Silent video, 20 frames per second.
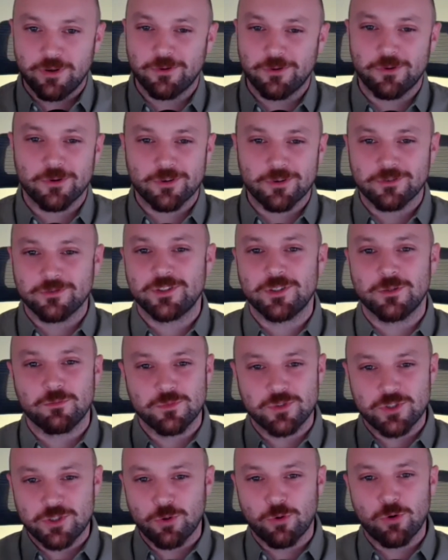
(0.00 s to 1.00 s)
or
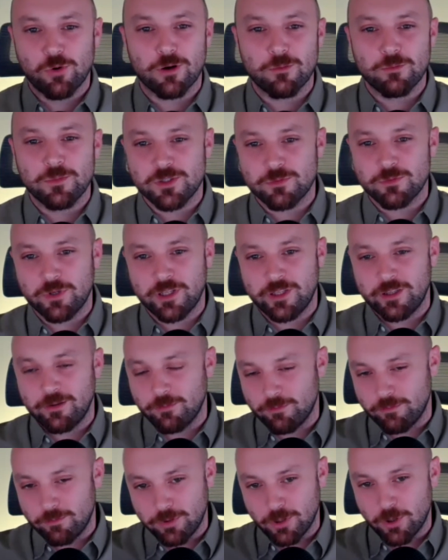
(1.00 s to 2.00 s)
some storm is
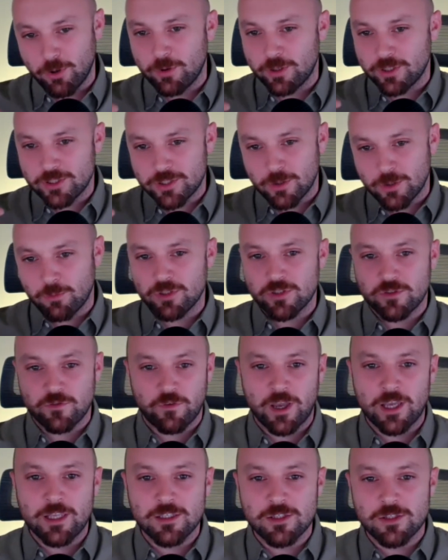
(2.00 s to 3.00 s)
blowing someone's
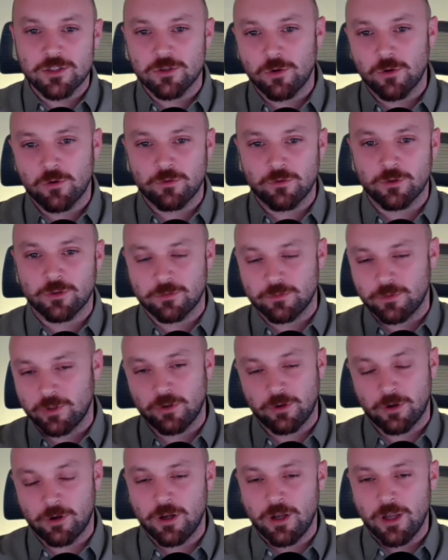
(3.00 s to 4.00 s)
fence over,
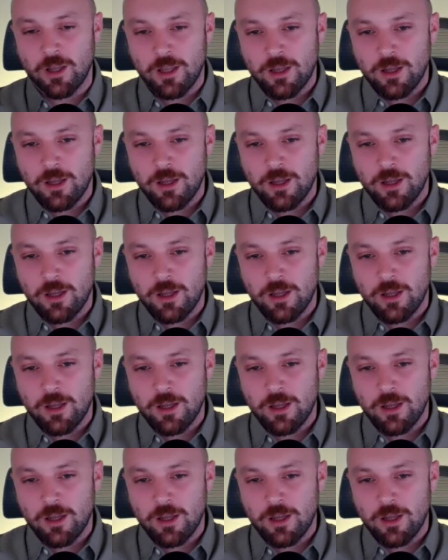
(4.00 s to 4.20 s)
you know.